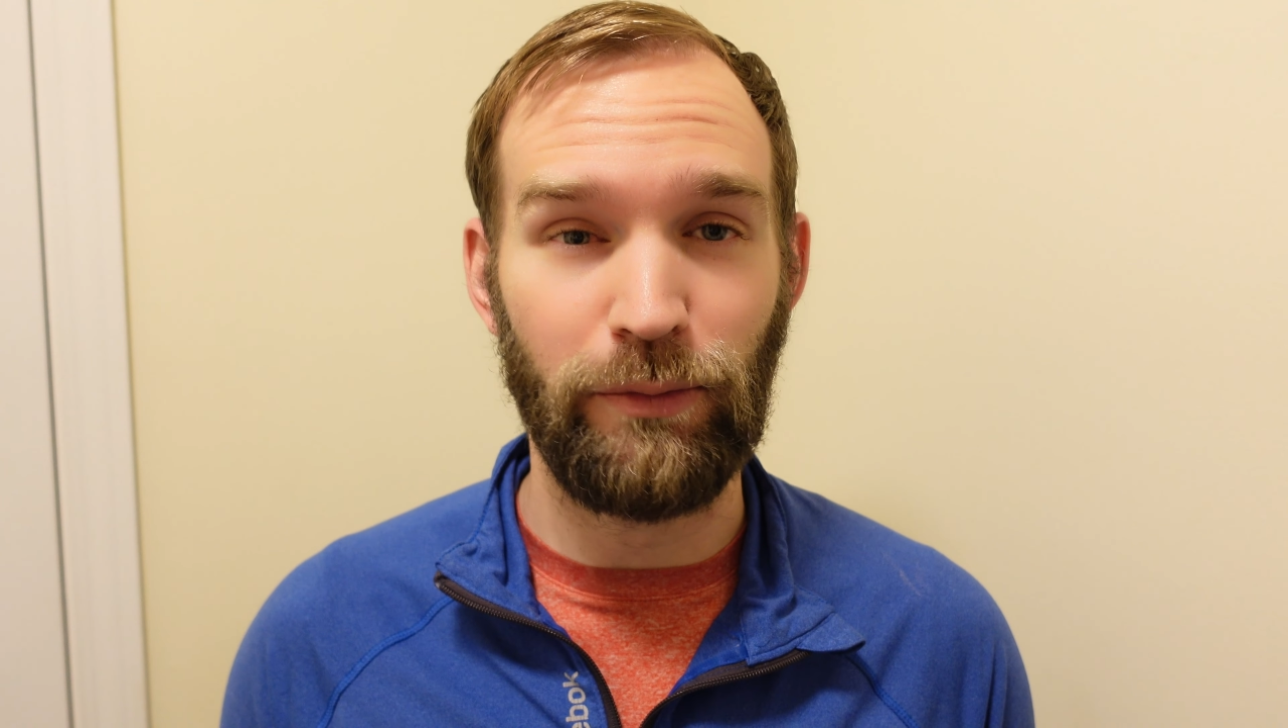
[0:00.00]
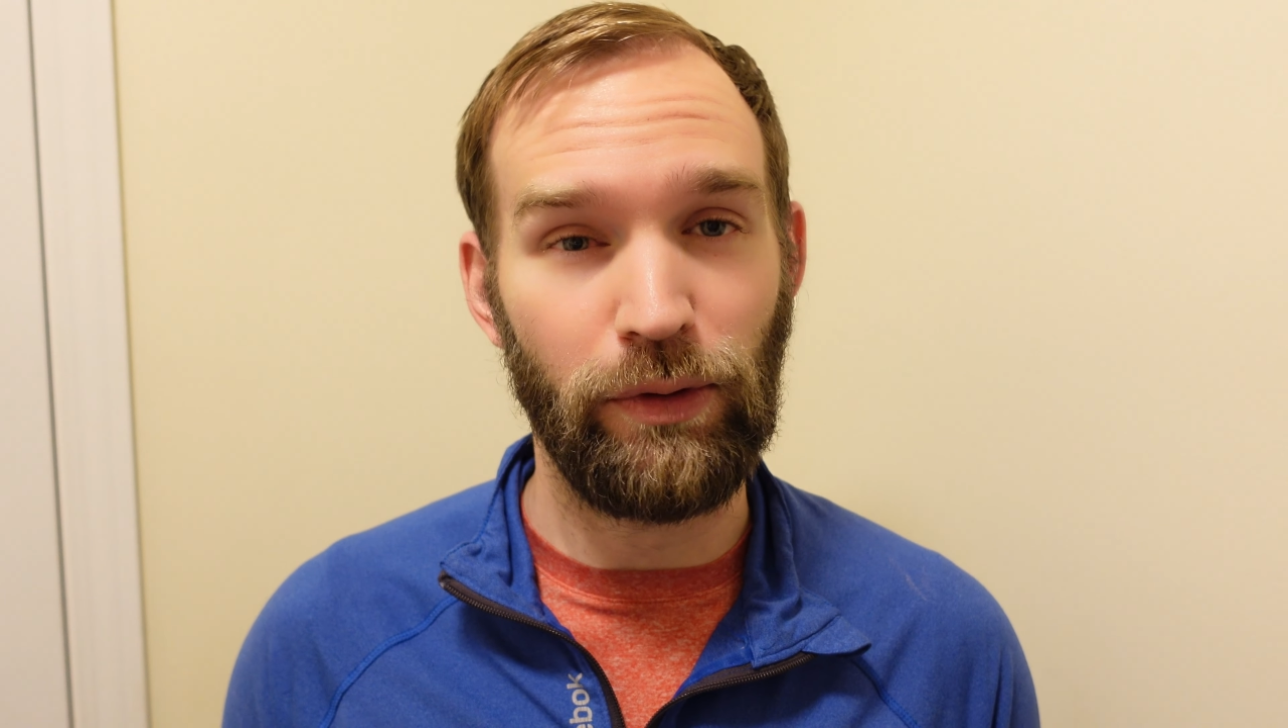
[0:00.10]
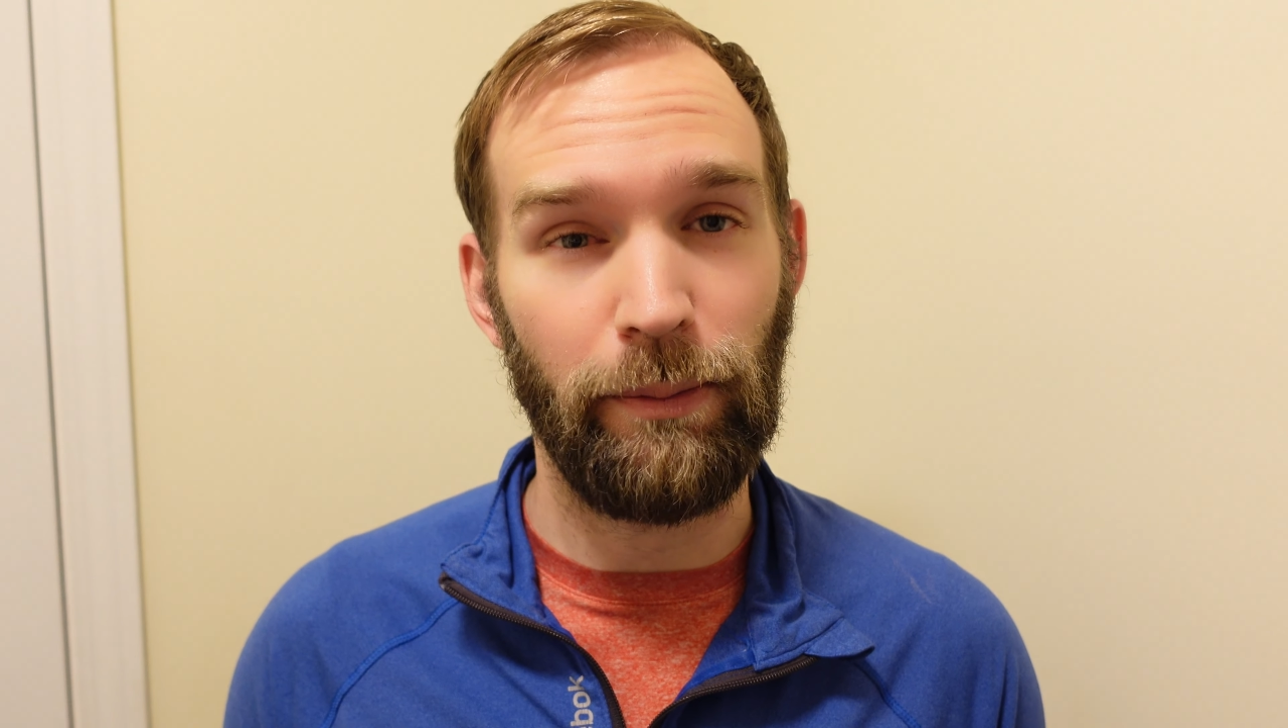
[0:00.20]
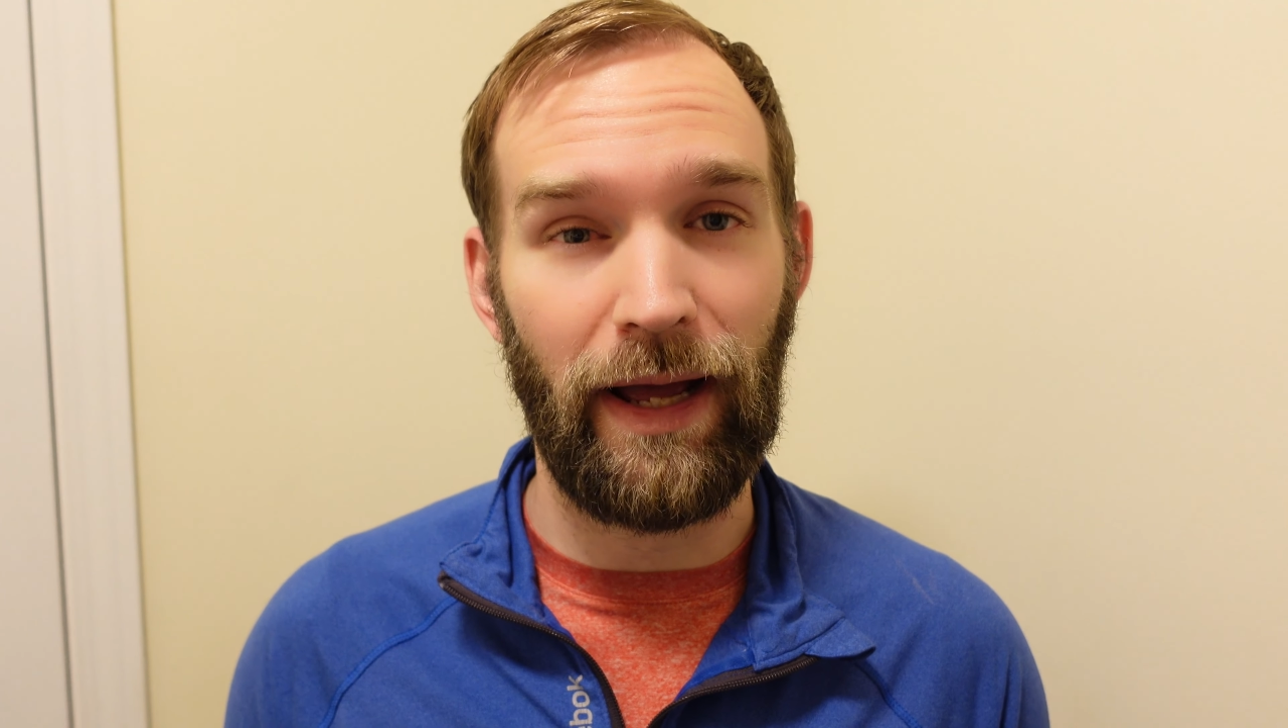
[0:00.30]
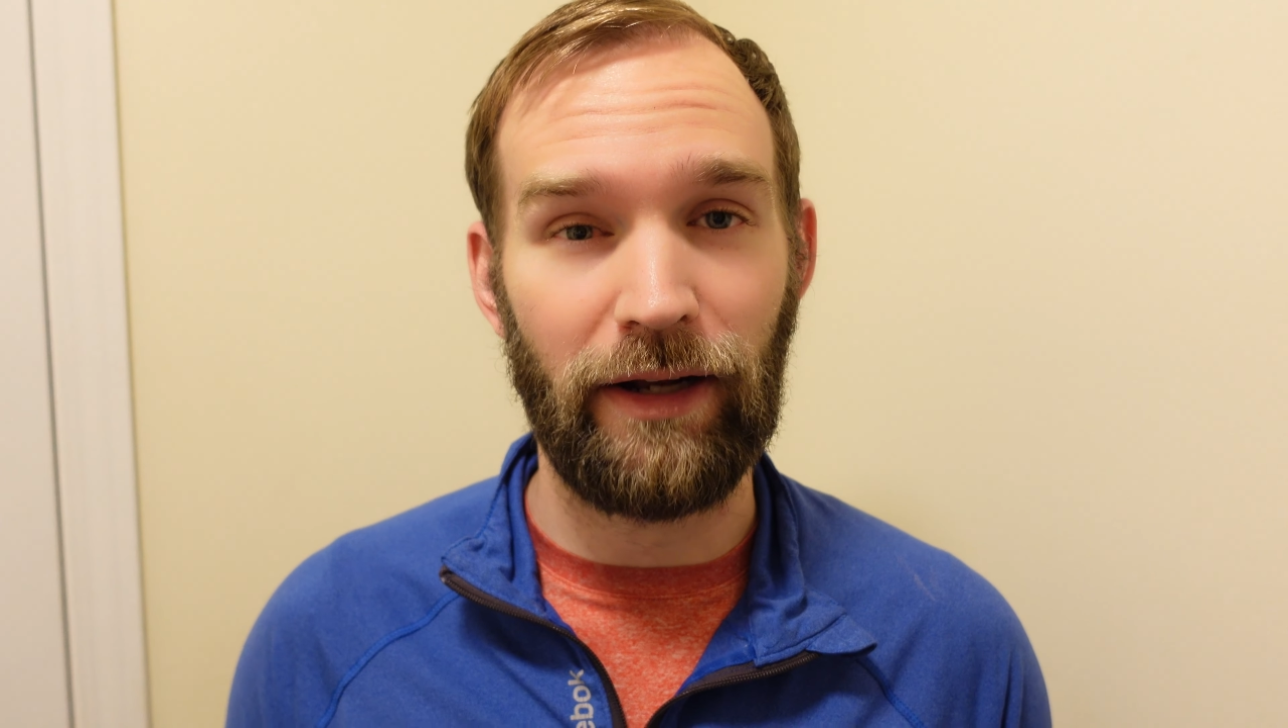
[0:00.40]

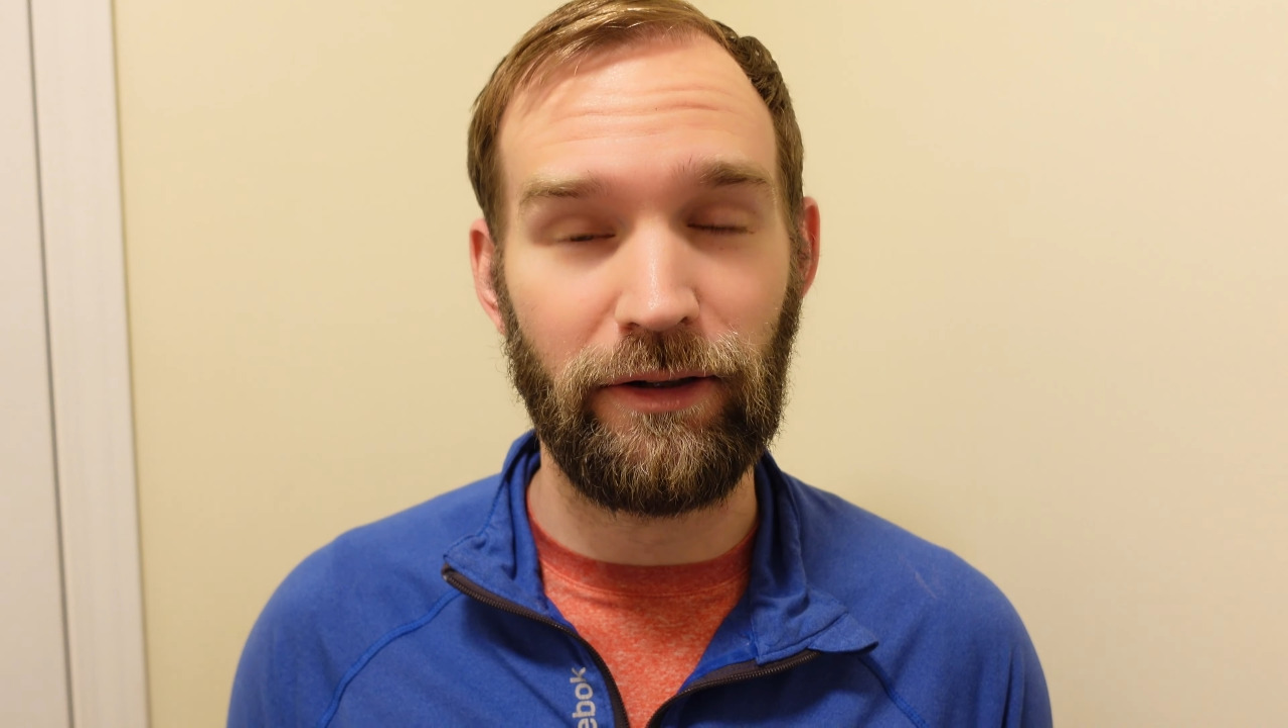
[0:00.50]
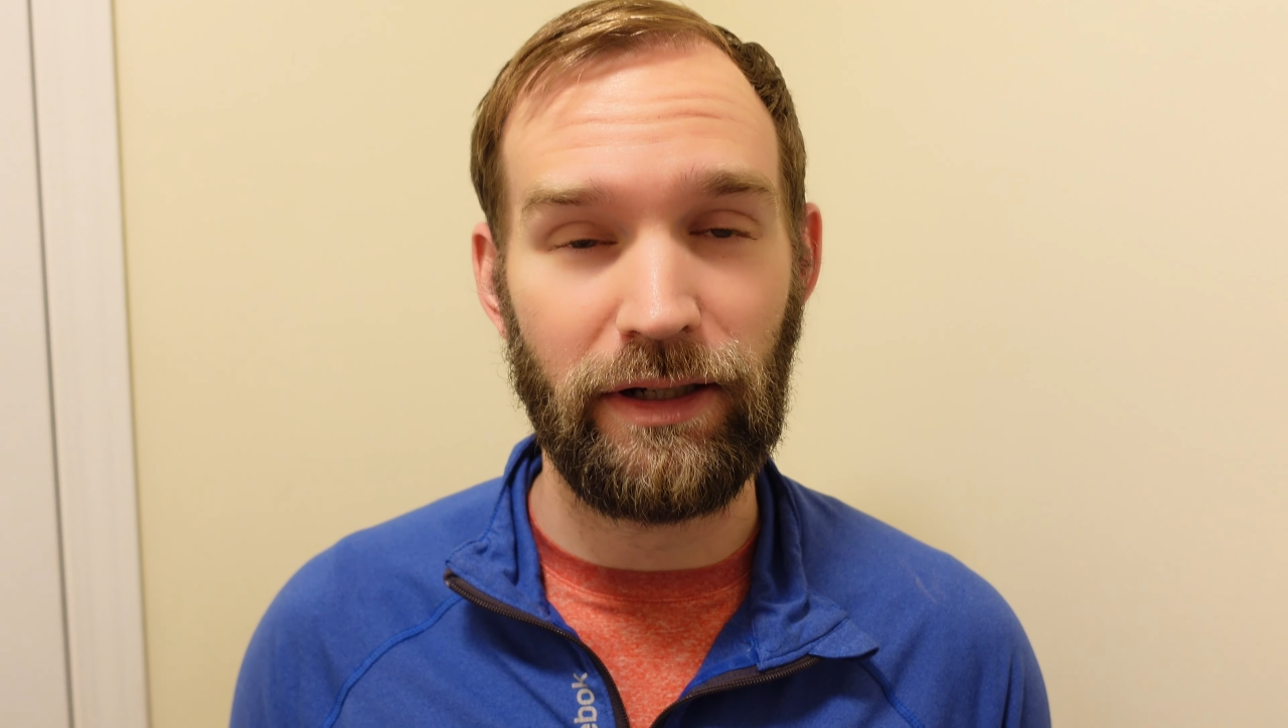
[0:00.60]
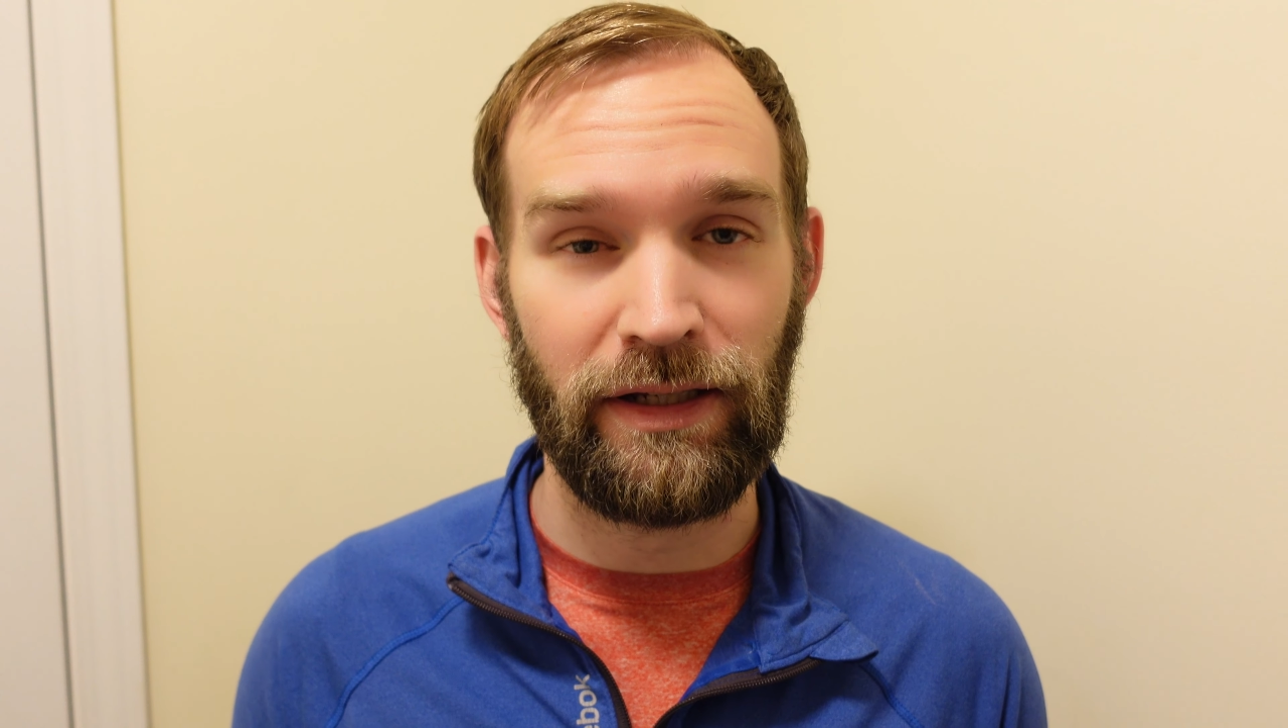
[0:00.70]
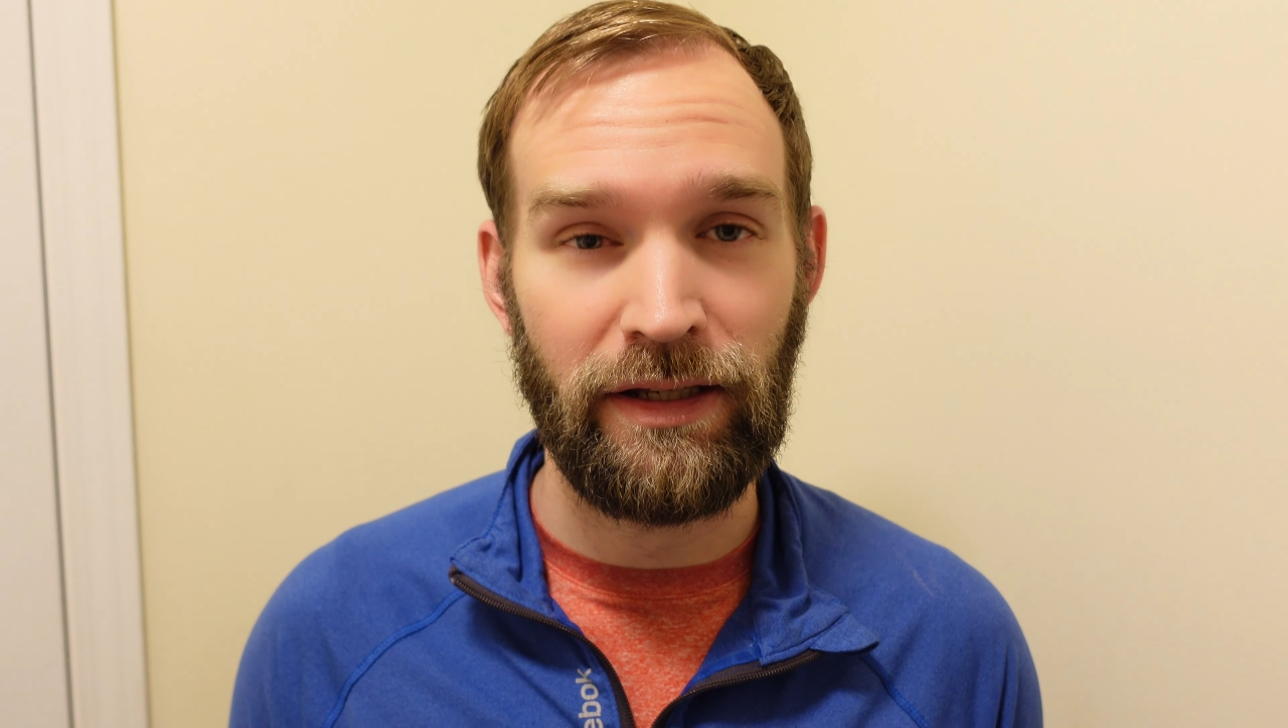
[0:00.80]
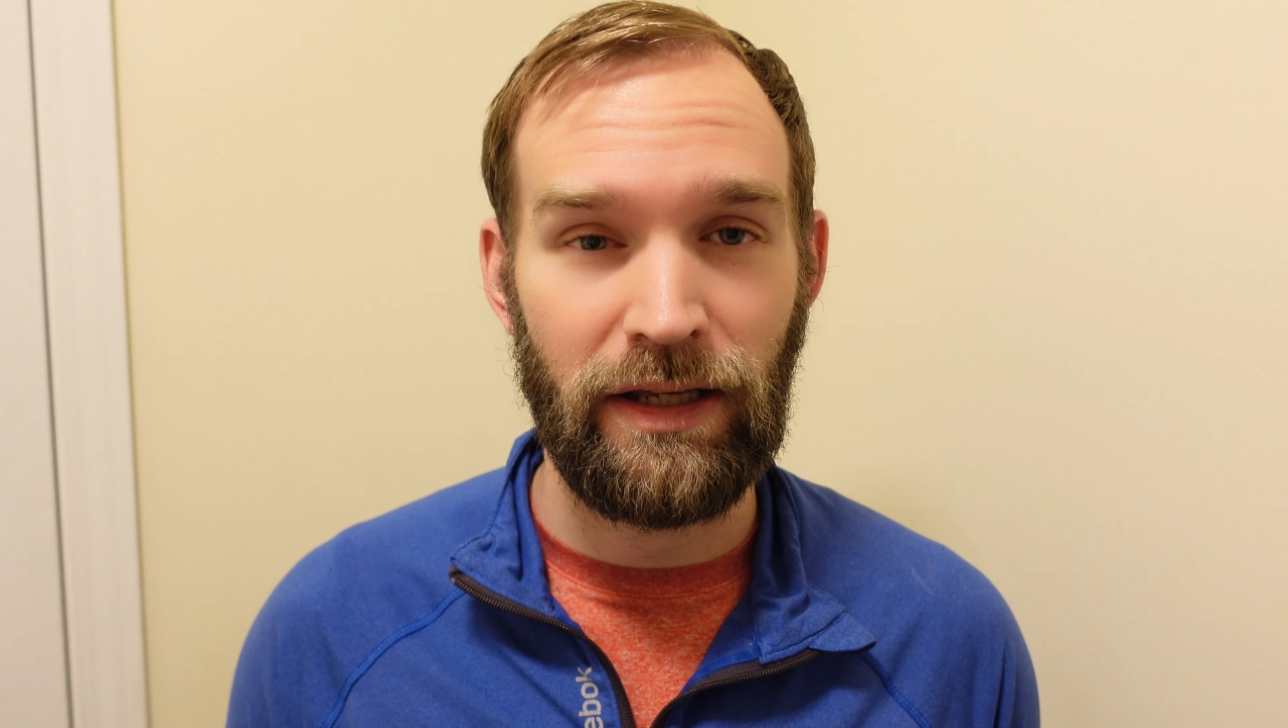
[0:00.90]
more
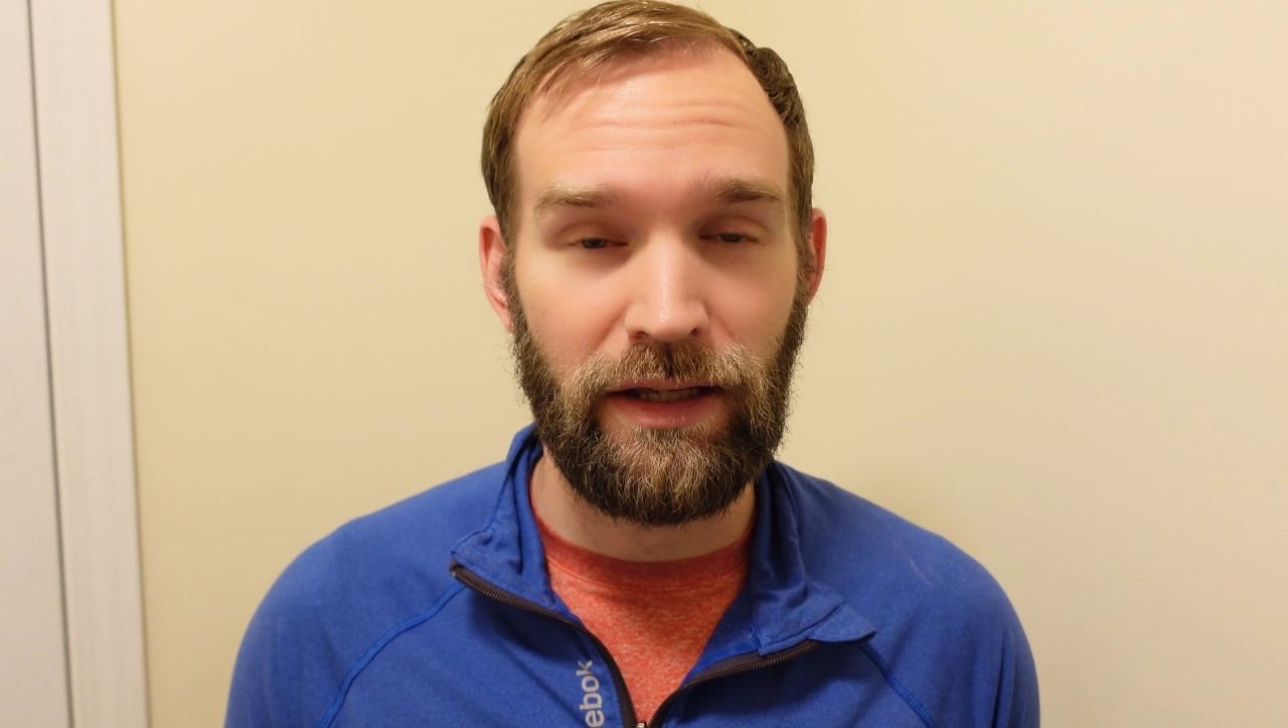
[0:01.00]
battery